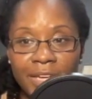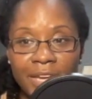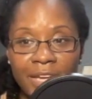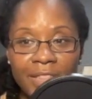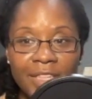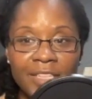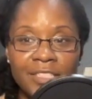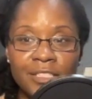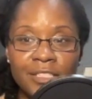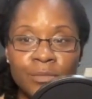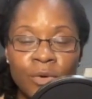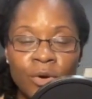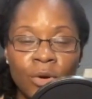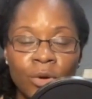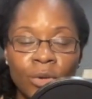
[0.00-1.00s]
And then
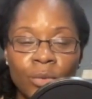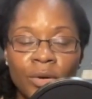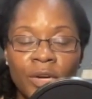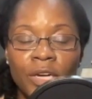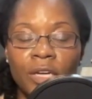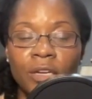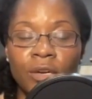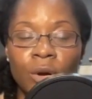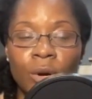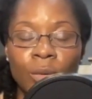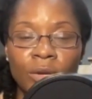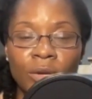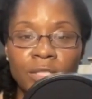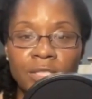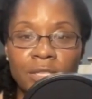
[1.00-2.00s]
tomorrow we're going to go
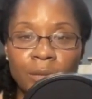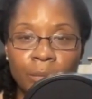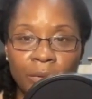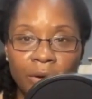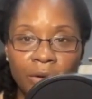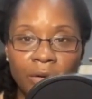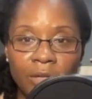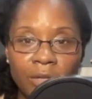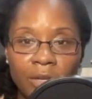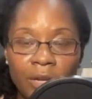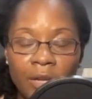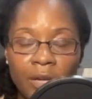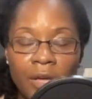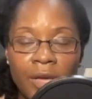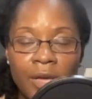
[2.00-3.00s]
in deeper
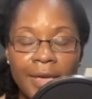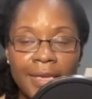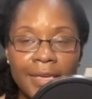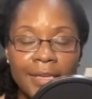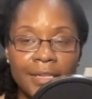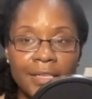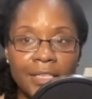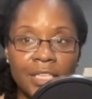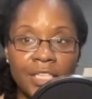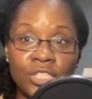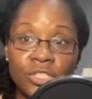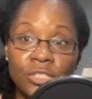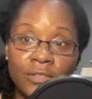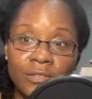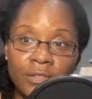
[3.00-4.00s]
in
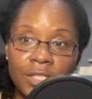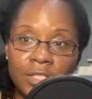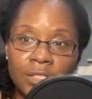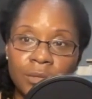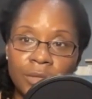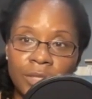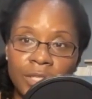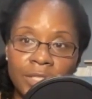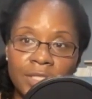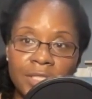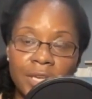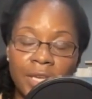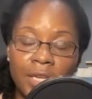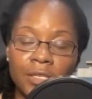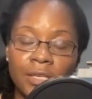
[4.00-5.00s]
each of these. We're going to
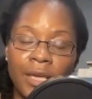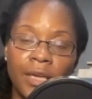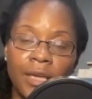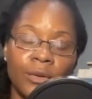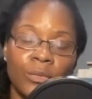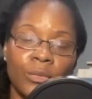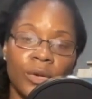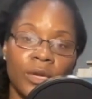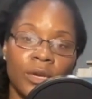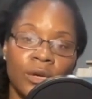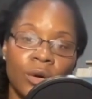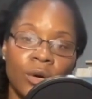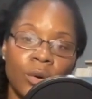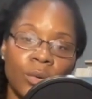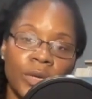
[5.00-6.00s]
take a day and we're going to
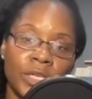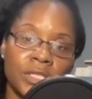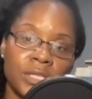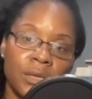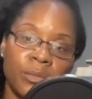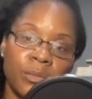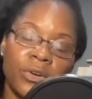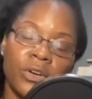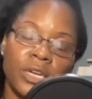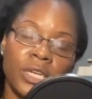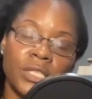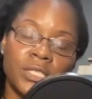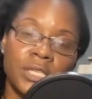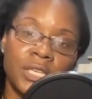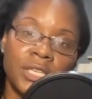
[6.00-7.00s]
go in deeper
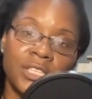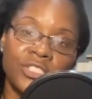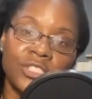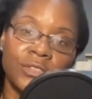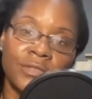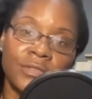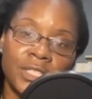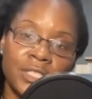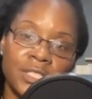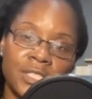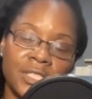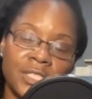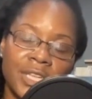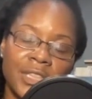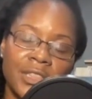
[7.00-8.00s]
into each of these
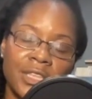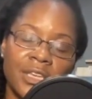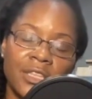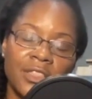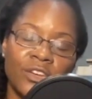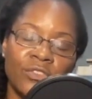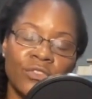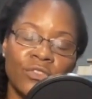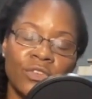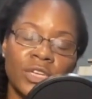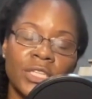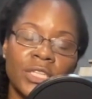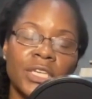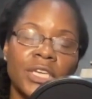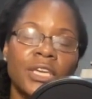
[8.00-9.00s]
because I think they
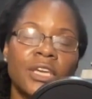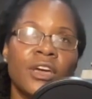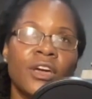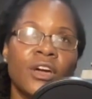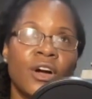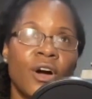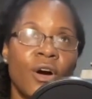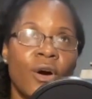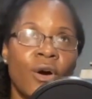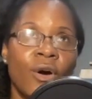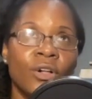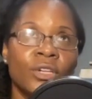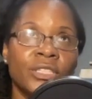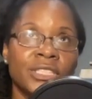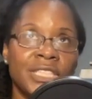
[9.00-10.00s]
really
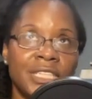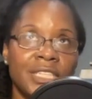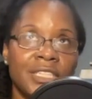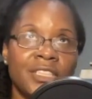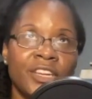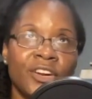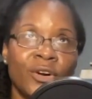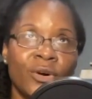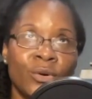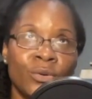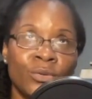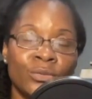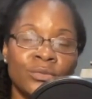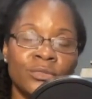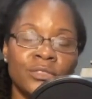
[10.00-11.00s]
all need their
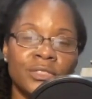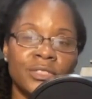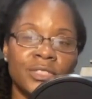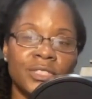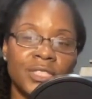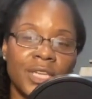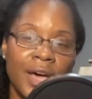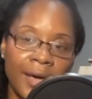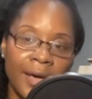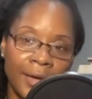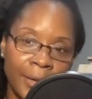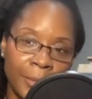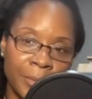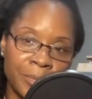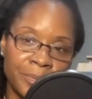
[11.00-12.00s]
own
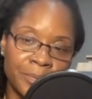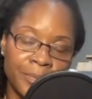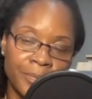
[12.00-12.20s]
time.